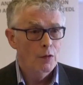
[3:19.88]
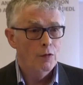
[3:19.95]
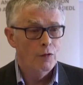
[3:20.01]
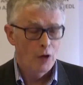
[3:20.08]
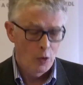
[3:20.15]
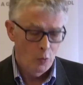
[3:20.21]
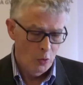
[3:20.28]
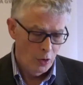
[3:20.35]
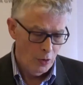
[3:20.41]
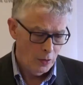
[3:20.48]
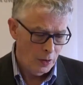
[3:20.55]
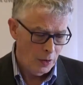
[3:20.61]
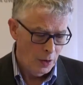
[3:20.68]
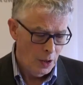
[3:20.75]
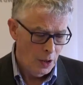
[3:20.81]
fair
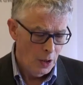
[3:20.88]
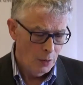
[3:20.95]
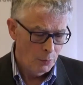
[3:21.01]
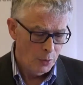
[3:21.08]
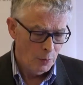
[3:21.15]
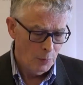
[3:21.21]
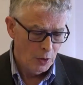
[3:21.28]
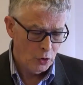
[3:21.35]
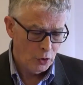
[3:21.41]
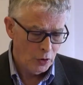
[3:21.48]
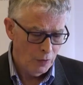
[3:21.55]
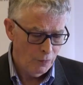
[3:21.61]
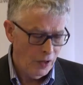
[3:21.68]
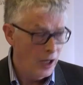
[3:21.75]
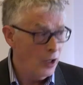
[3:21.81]
work,
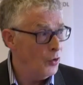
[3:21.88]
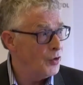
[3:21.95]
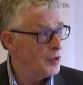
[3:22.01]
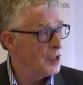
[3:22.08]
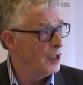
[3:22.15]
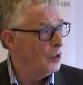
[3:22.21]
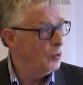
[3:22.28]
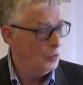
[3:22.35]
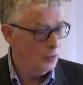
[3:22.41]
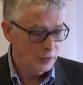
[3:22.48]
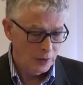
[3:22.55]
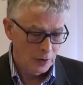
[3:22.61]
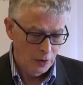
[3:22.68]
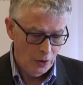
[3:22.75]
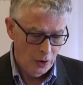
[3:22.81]
promotion of health,
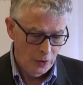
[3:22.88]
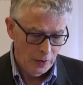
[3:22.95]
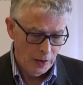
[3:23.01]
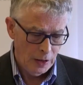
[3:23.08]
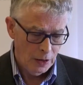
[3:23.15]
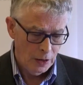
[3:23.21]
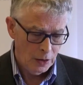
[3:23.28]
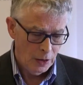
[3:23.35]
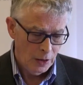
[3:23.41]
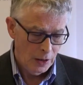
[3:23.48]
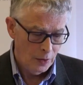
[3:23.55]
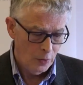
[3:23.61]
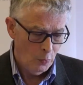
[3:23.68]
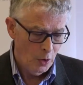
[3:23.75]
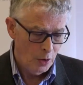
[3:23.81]
skills and learning
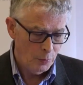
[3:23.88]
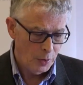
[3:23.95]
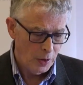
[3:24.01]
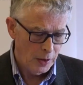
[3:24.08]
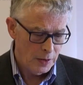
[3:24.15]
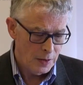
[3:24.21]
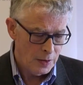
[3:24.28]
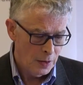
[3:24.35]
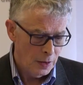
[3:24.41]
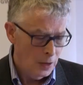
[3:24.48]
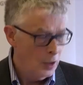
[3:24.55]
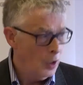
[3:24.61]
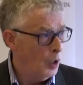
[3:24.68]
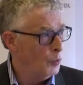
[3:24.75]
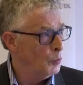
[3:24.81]
in the workplace,
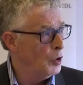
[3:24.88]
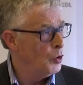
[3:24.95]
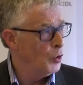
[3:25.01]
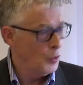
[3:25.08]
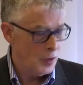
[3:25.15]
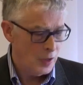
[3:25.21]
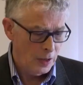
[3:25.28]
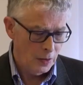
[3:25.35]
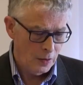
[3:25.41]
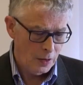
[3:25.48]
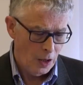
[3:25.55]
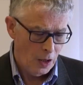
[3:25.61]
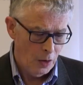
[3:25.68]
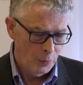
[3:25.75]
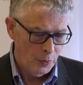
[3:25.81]
and reducing the
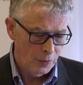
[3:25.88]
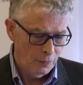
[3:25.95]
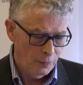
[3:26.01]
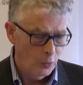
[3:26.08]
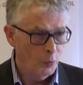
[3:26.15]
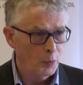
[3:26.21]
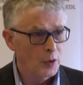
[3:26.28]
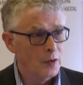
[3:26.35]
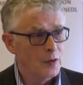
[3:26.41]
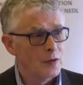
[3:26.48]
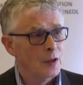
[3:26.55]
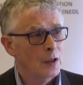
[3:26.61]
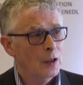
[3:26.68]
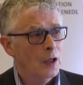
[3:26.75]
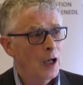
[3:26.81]
carbon
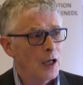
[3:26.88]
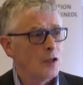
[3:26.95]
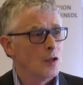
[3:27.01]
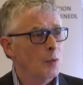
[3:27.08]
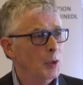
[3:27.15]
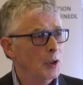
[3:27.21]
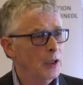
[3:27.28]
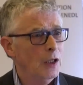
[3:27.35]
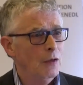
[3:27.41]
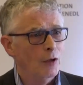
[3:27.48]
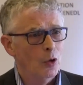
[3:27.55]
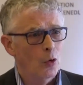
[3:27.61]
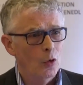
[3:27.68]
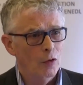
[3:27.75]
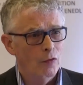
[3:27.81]
footprints. Has to believe
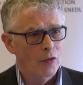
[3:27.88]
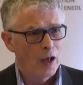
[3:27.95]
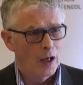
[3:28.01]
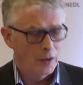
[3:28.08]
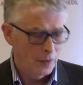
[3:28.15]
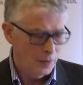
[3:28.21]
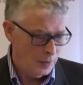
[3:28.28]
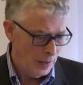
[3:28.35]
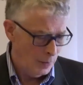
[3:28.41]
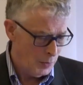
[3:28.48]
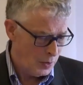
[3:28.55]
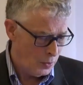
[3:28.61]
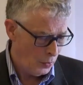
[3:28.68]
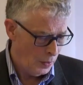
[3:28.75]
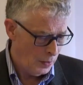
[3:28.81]
in all of that and
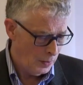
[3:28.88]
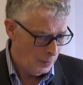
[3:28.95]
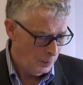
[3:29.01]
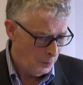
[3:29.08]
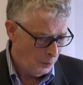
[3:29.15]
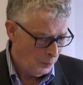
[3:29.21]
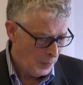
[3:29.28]
demonstrate it.